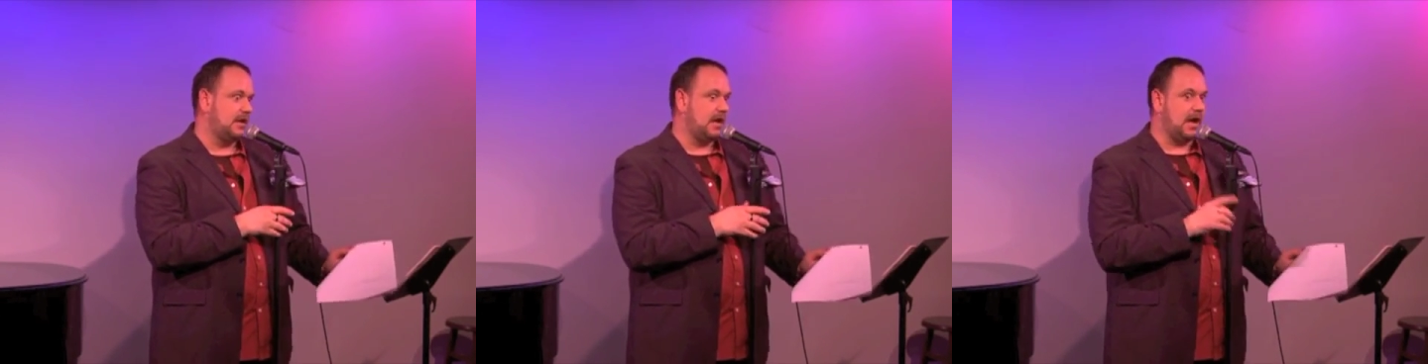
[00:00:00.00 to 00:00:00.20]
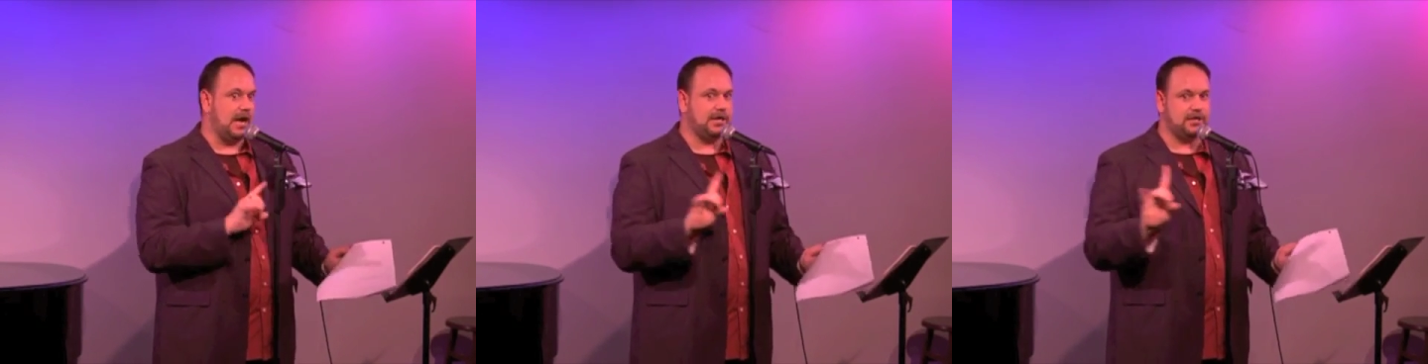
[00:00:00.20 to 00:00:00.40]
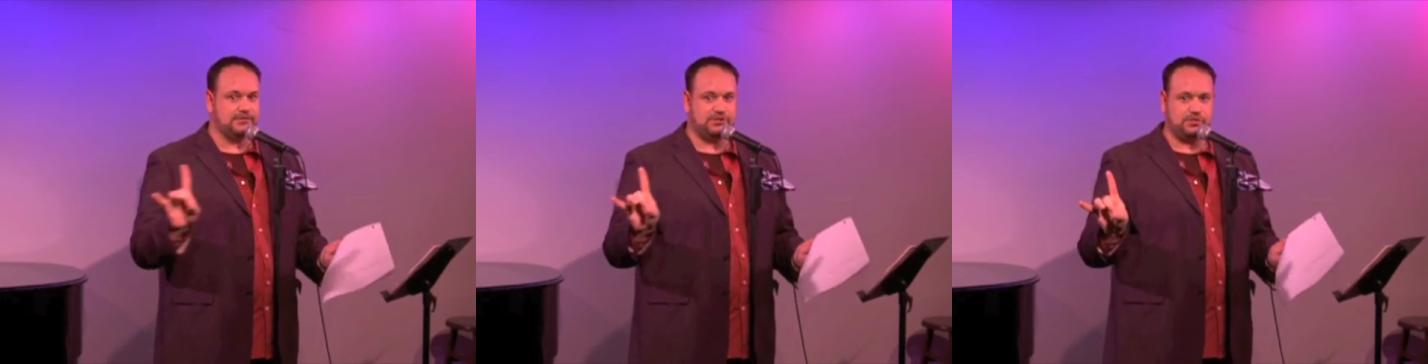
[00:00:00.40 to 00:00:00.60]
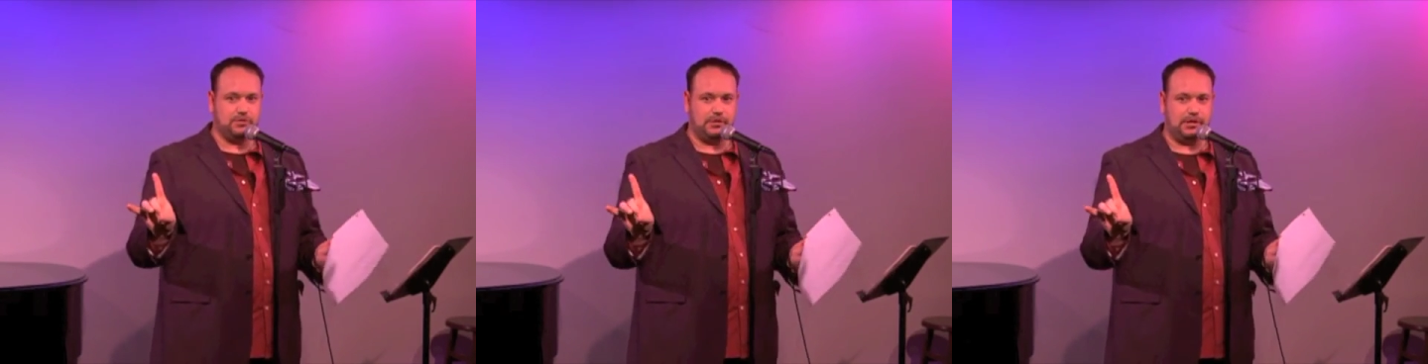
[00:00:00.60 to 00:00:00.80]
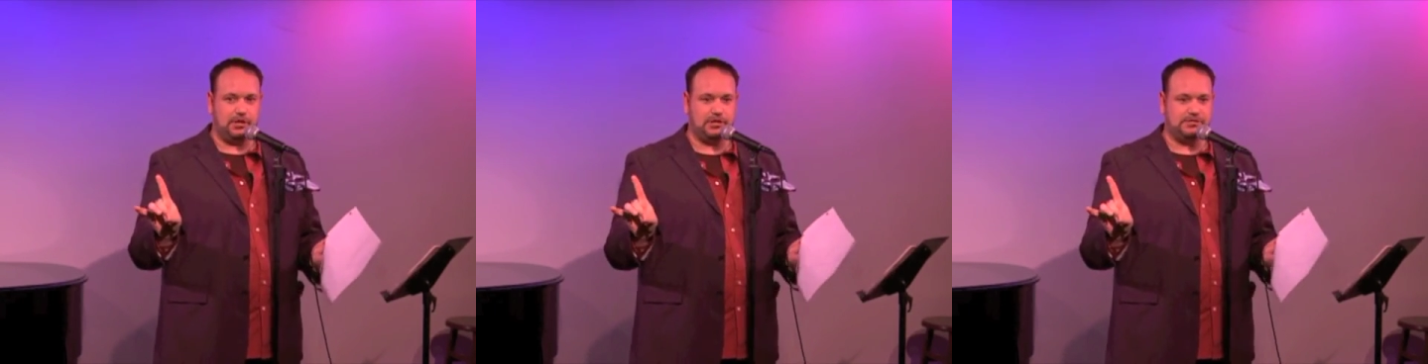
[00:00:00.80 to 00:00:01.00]
I could have
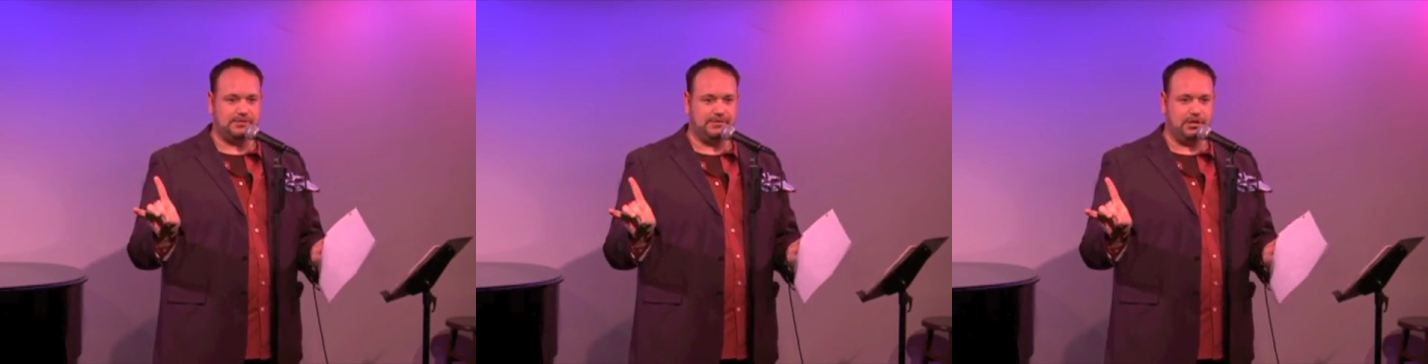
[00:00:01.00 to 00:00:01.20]
sworn I heard somebody